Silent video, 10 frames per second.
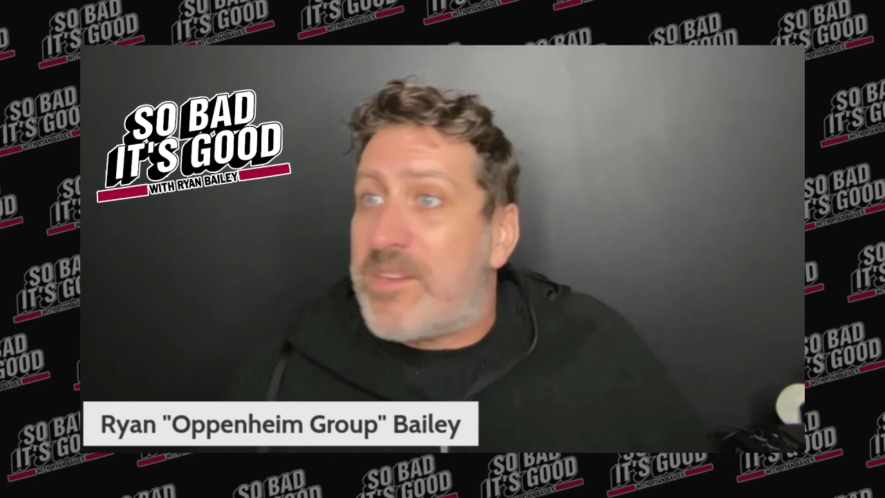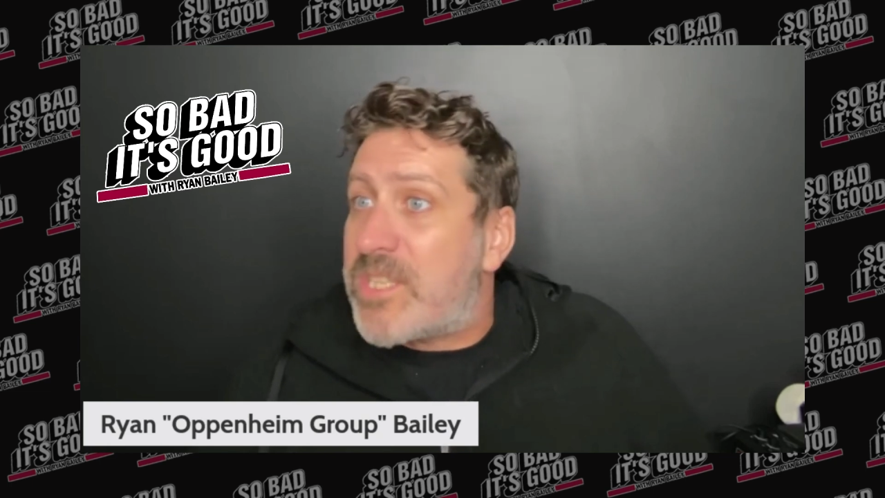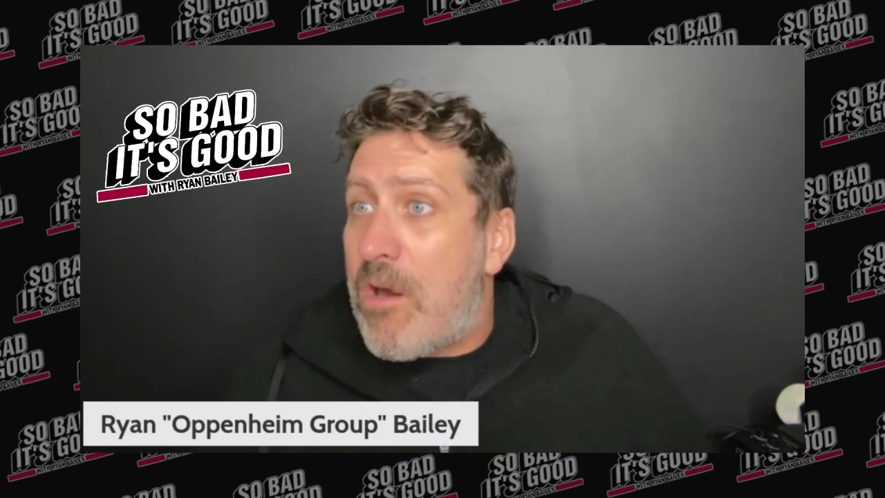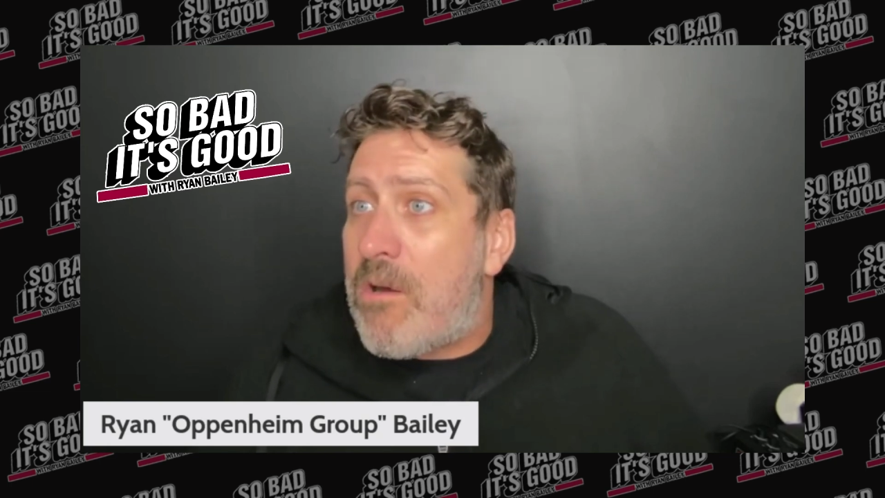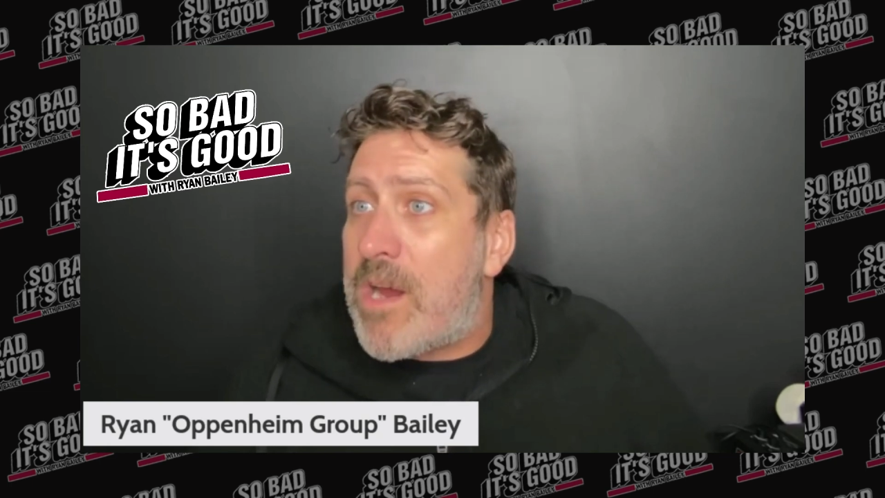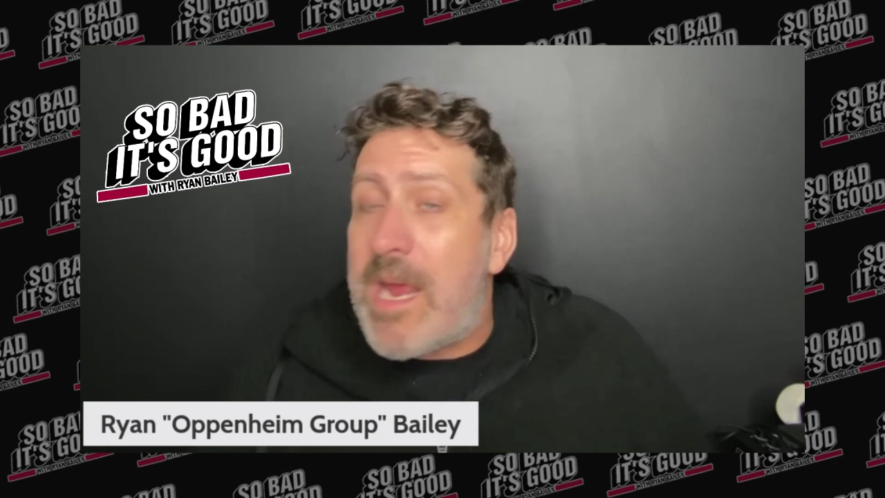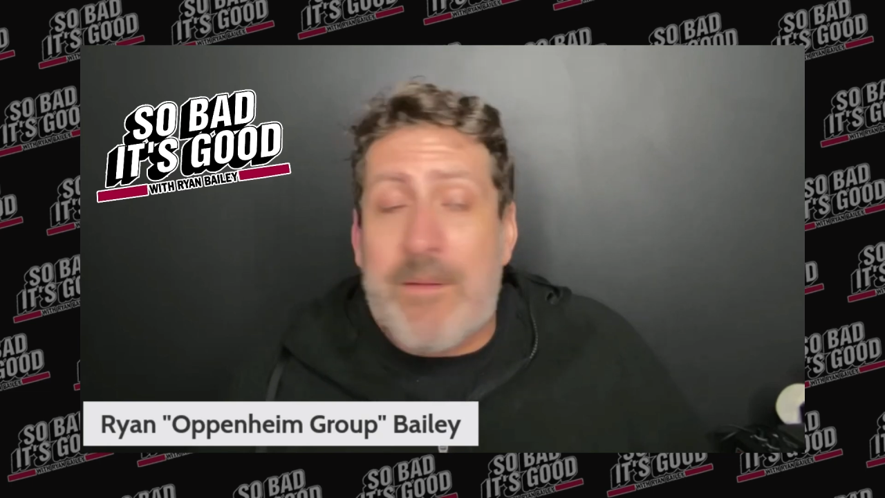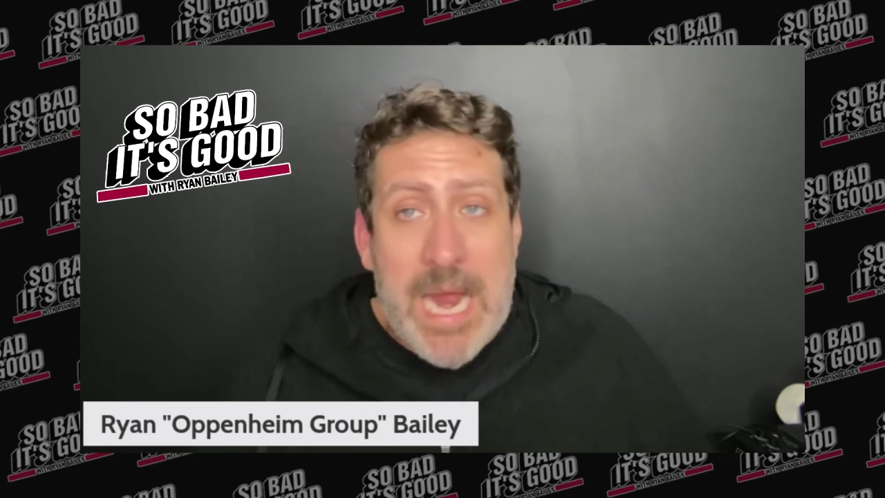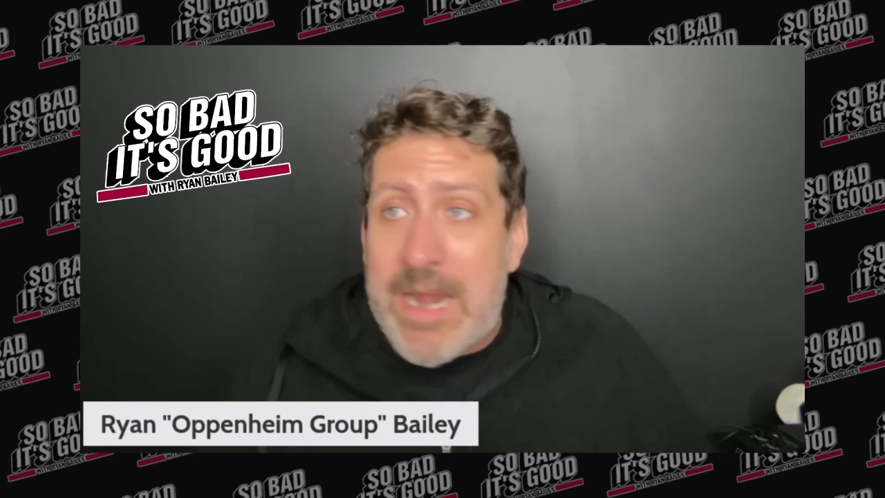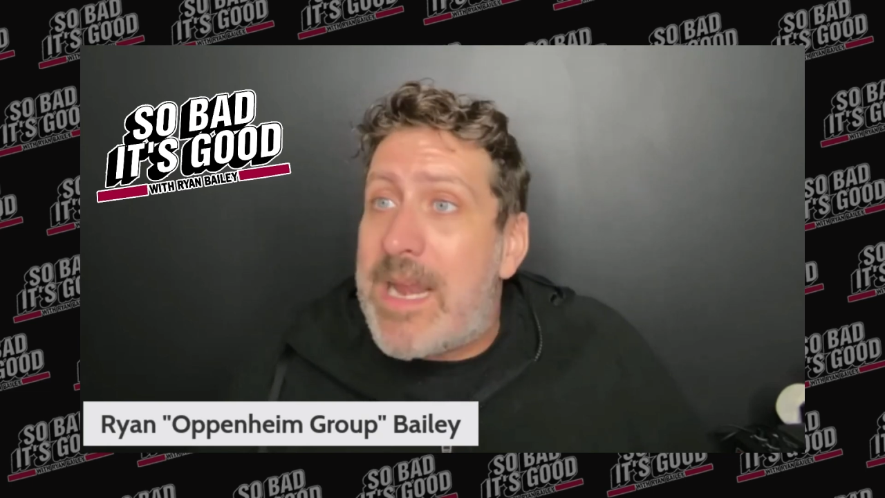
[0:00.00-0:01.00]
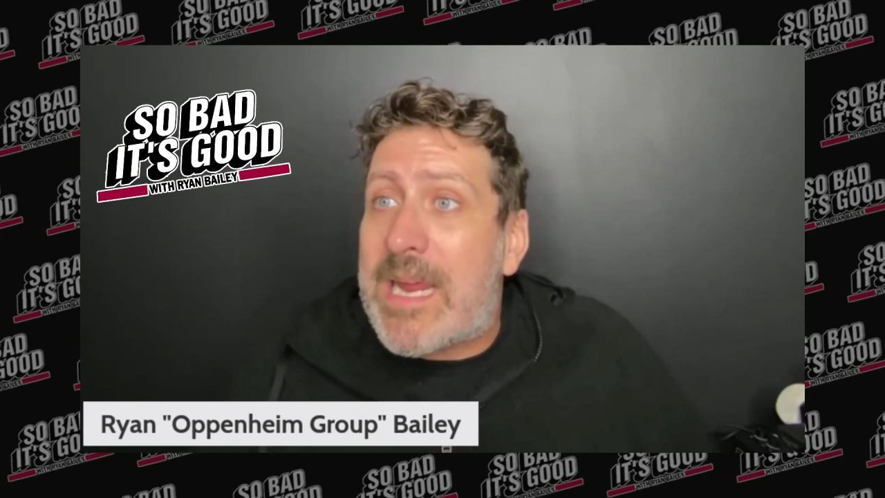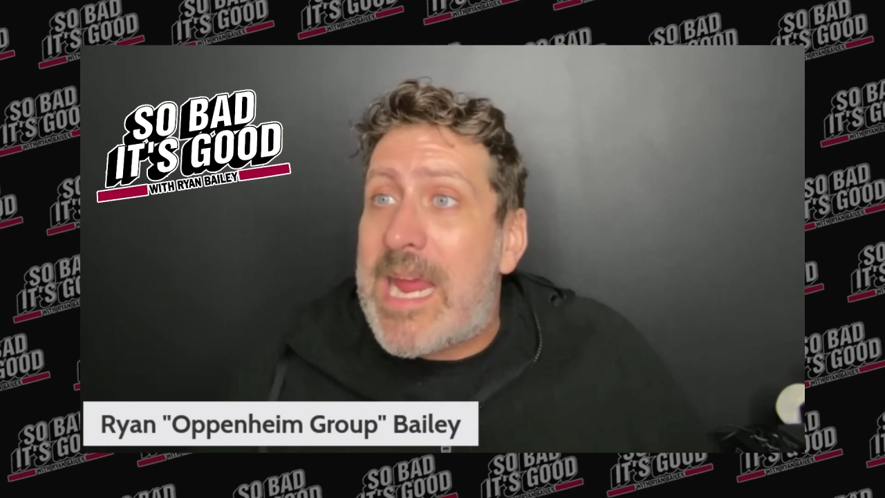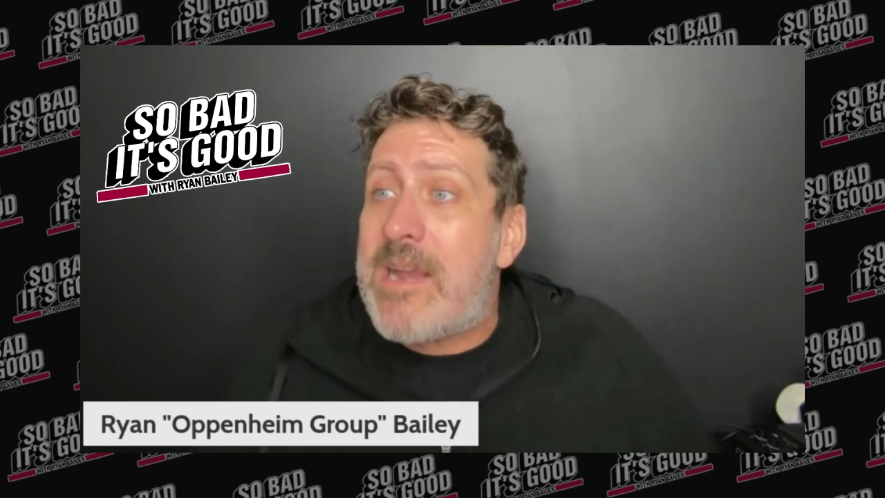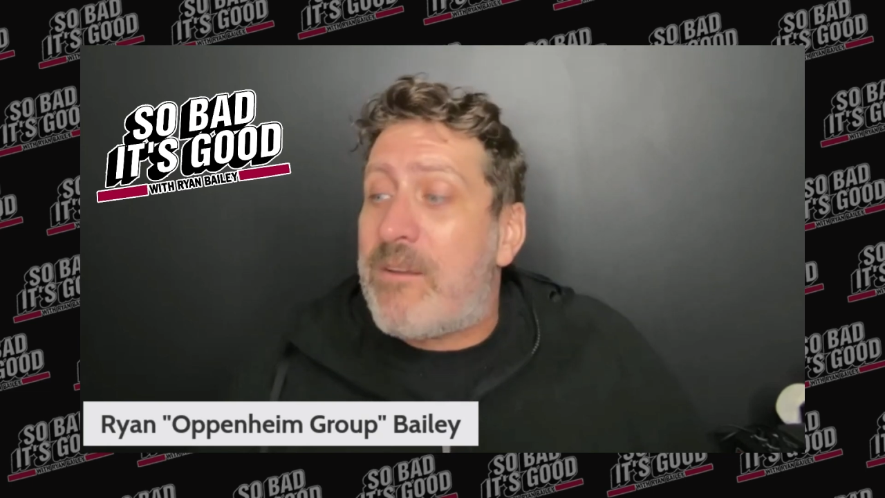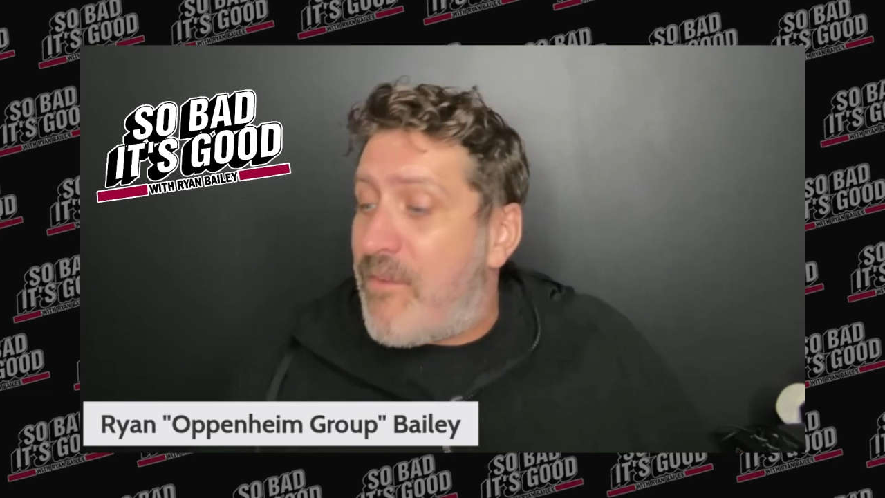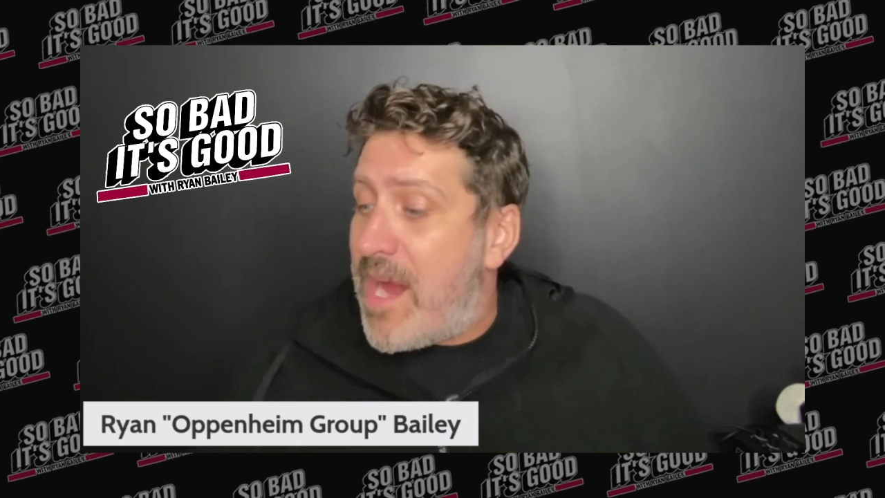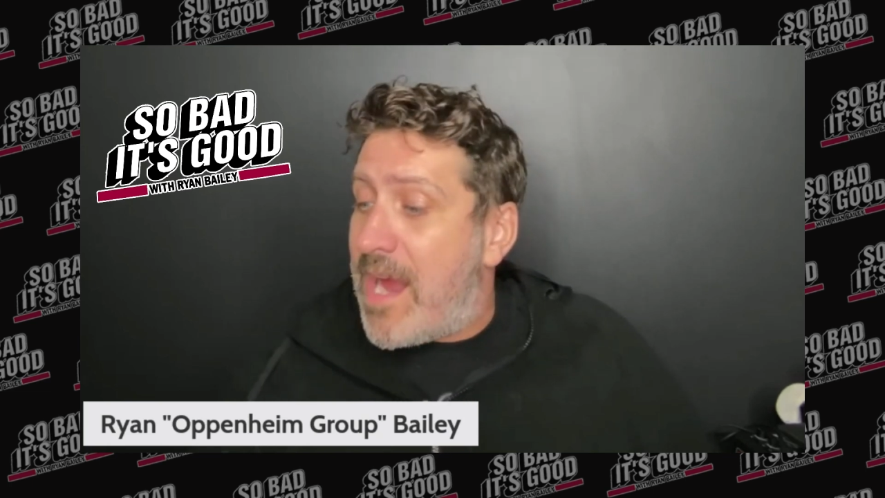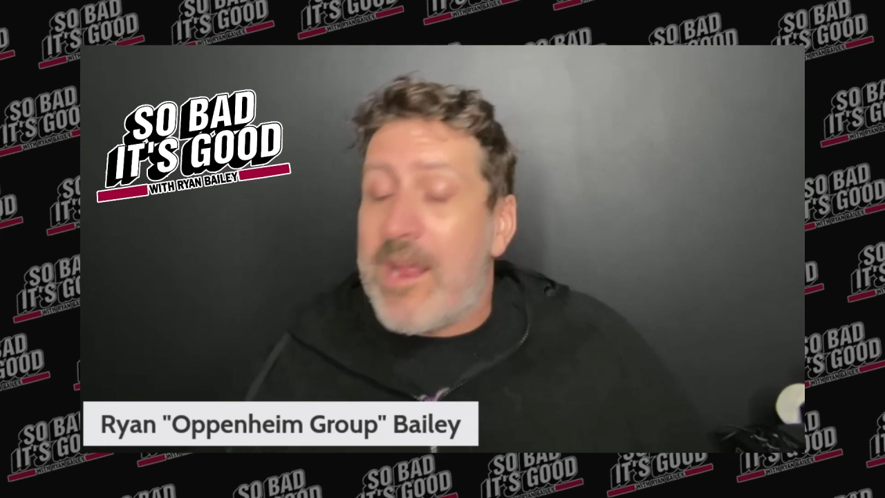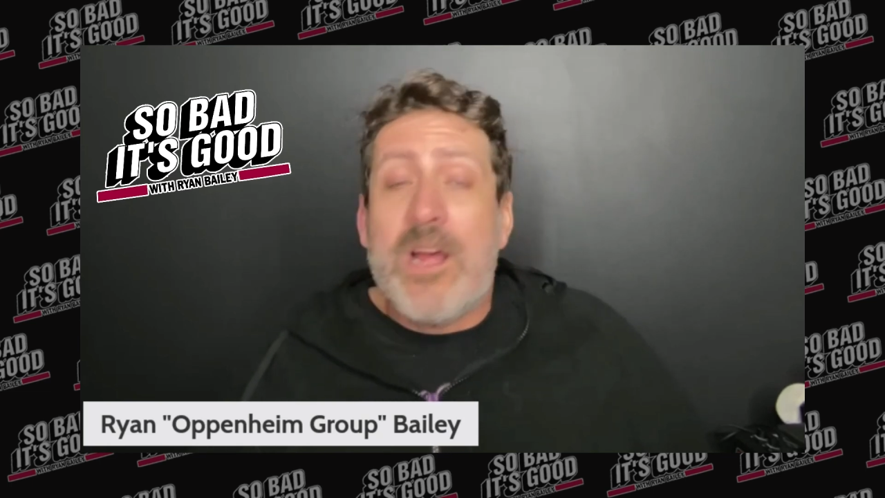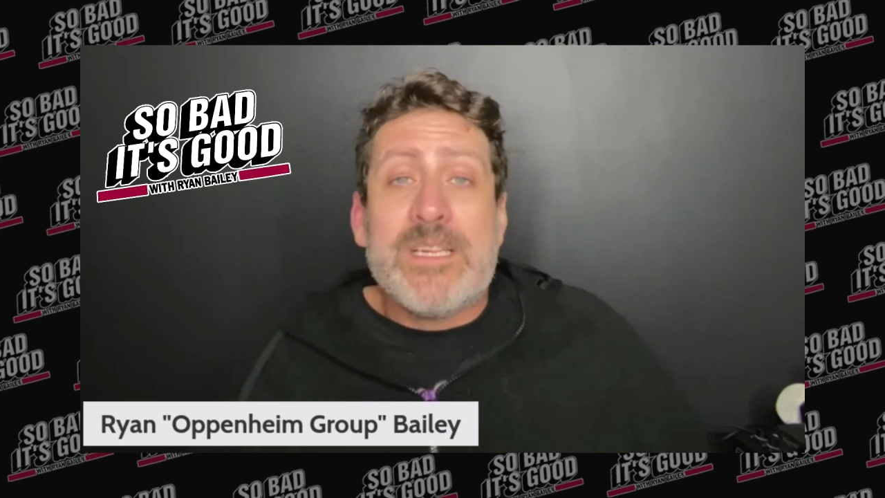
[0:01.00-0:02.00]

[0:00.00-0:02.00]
Sorry, I'm not a Nick Cannon fan.